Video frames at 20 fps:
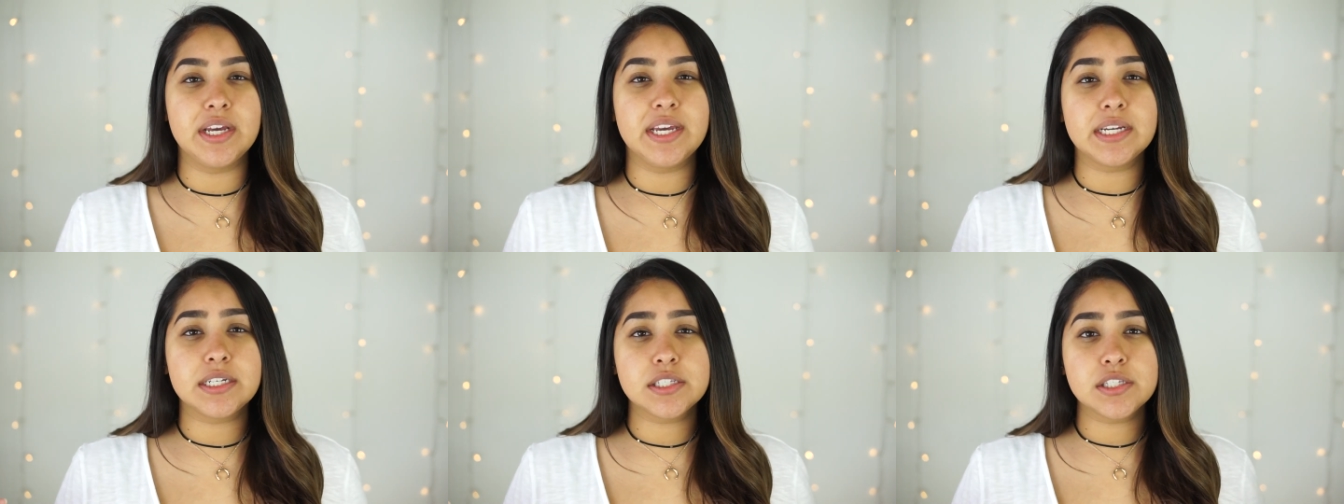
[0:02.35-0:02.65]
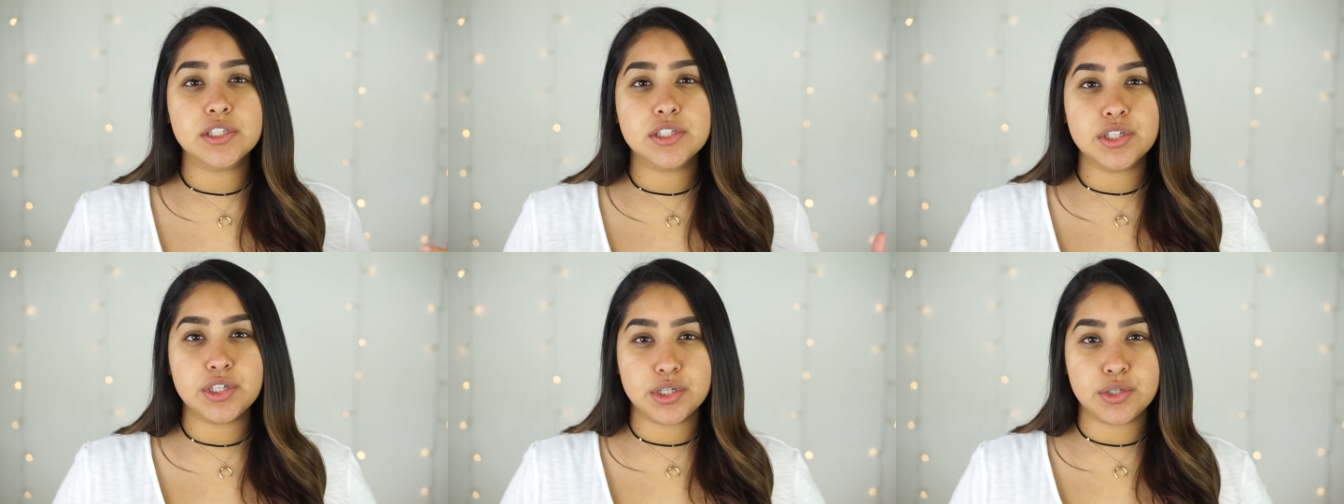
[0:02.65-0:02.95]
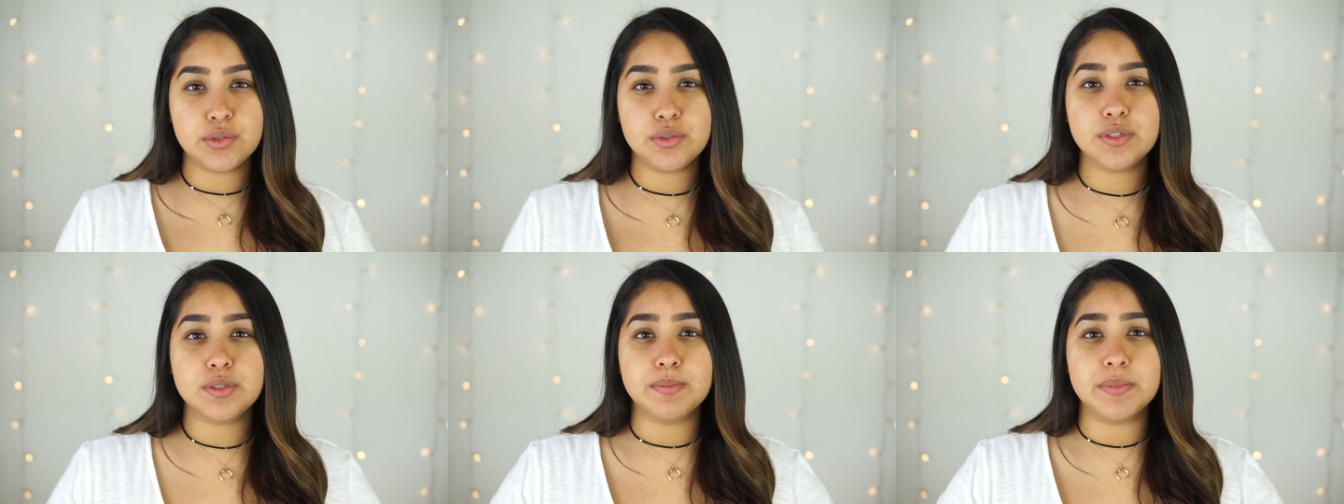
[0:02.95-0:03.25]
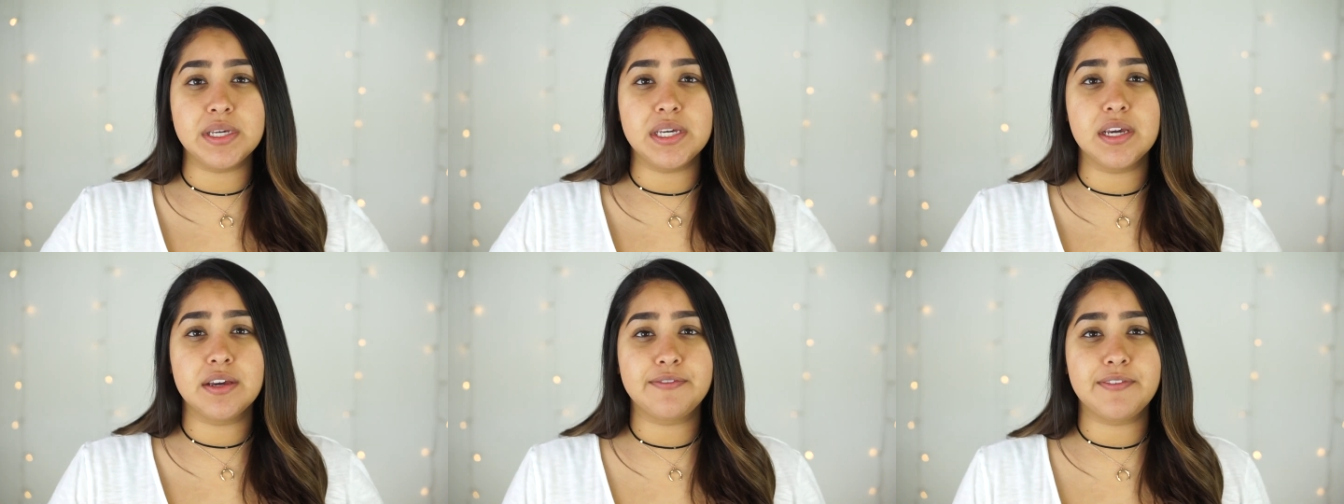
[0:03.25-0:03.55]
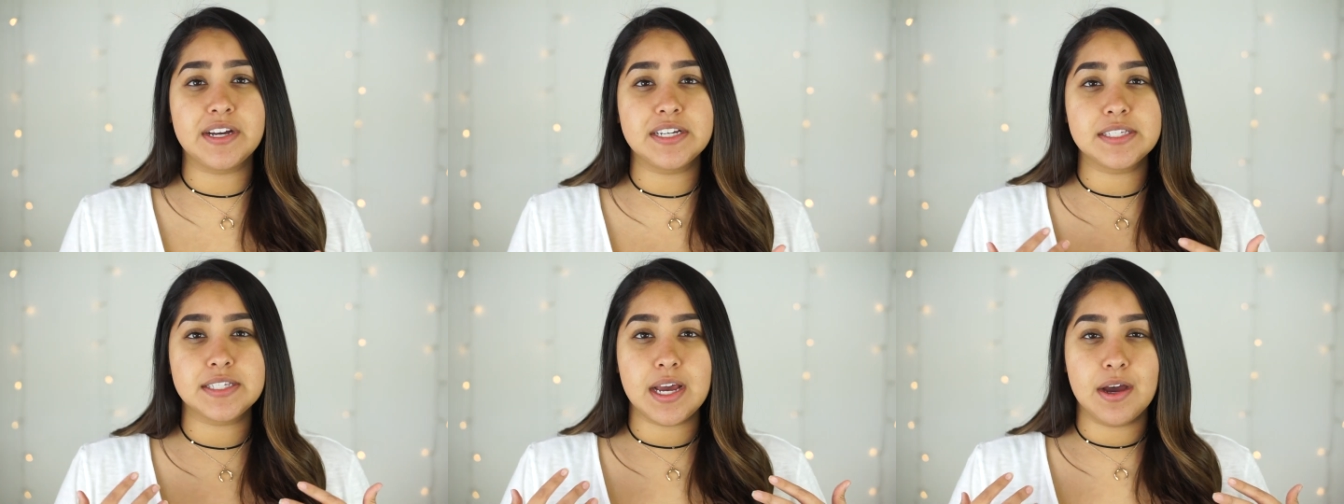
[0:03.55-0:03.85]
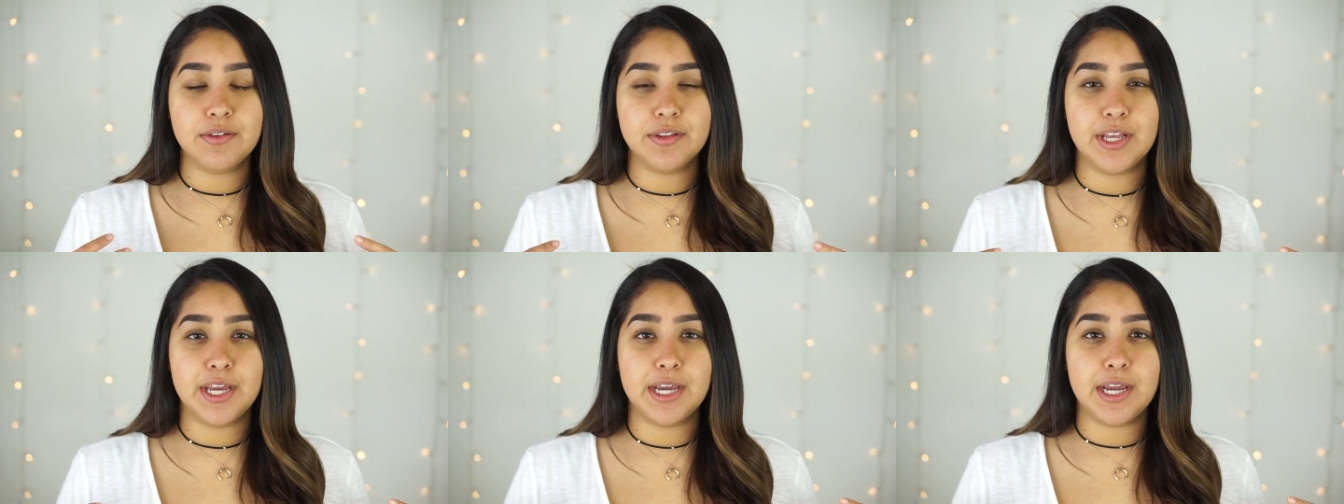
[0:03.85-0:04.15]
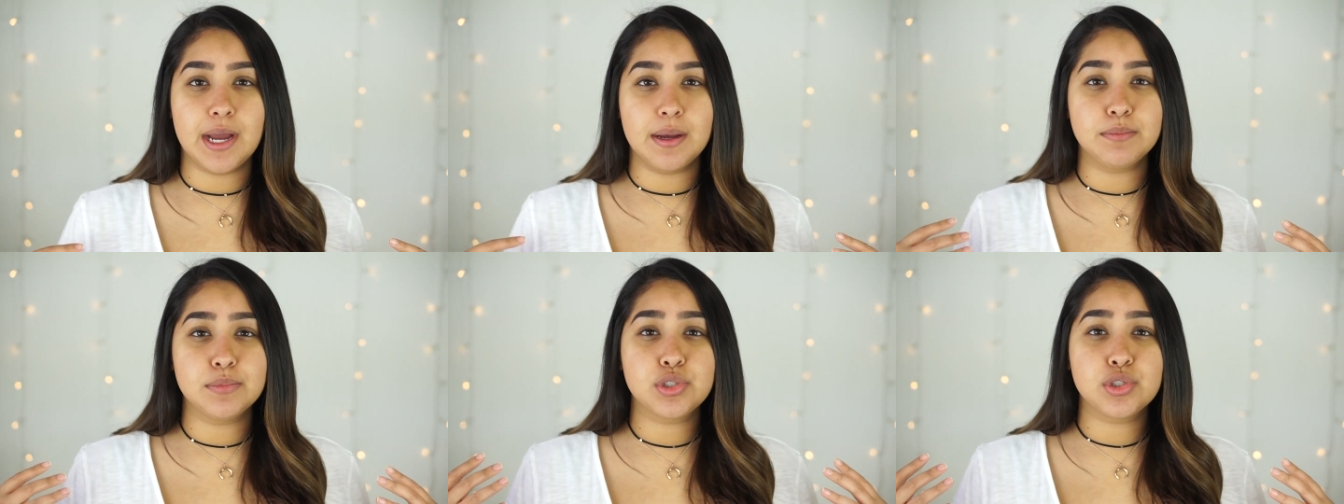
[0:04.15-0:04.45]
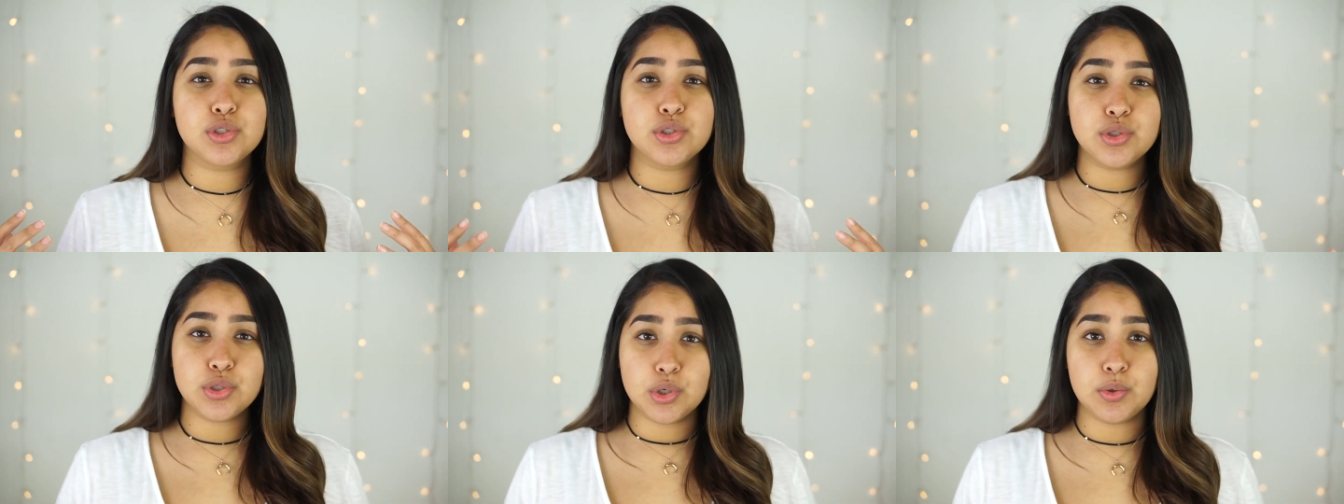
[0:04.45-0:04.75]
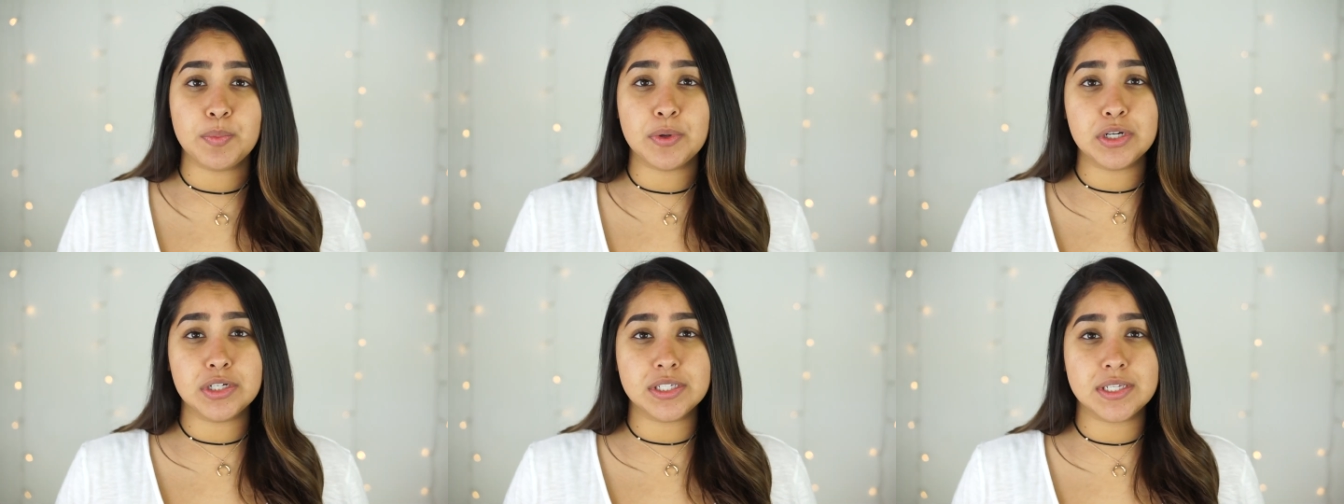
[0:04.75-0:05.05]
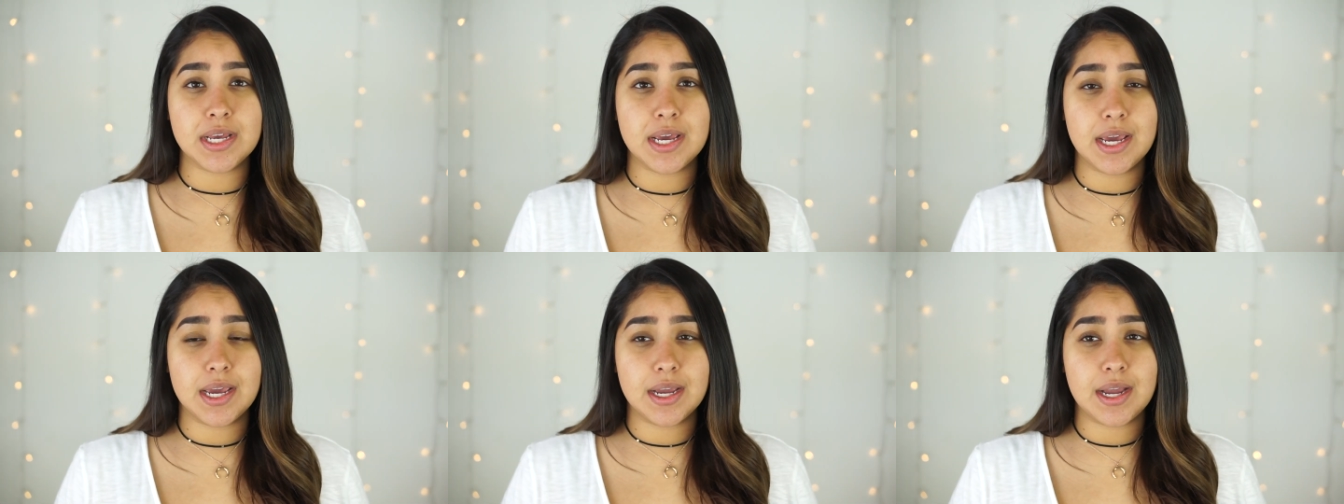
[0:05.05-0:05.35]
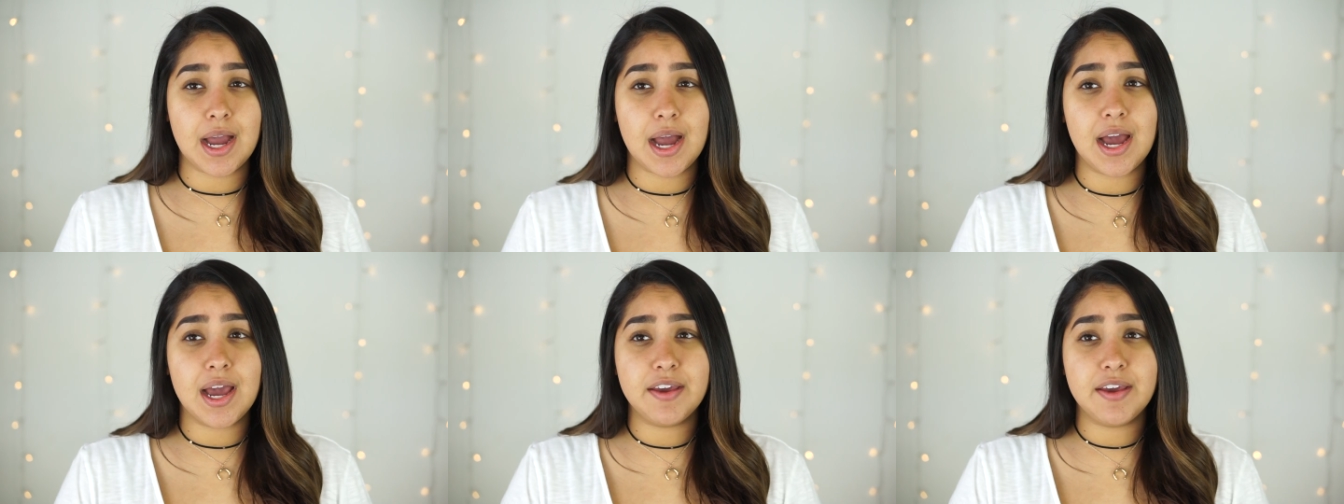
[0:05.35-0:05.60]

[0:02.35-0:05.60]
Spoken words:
Excuse me if I sound like I'm super sick.